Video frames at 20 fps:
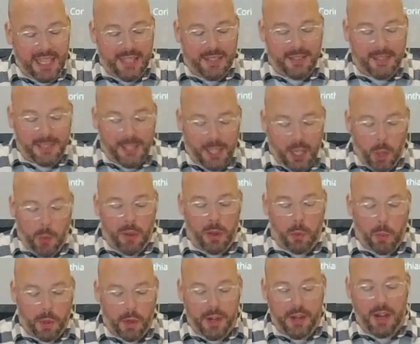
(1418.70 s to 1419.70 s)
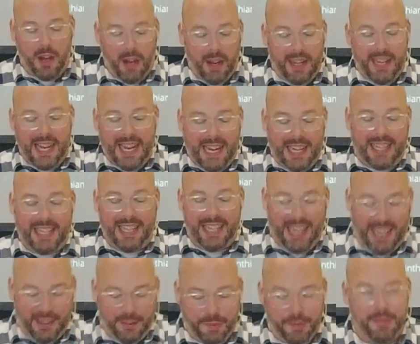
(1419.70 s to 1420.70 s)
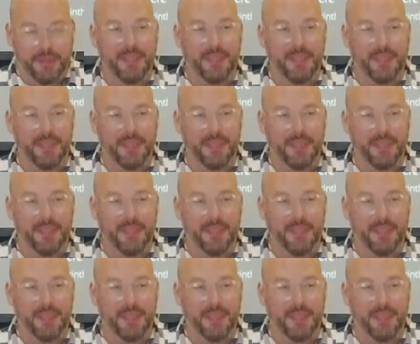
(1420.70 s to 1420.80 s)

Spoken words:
as though it were not a gift?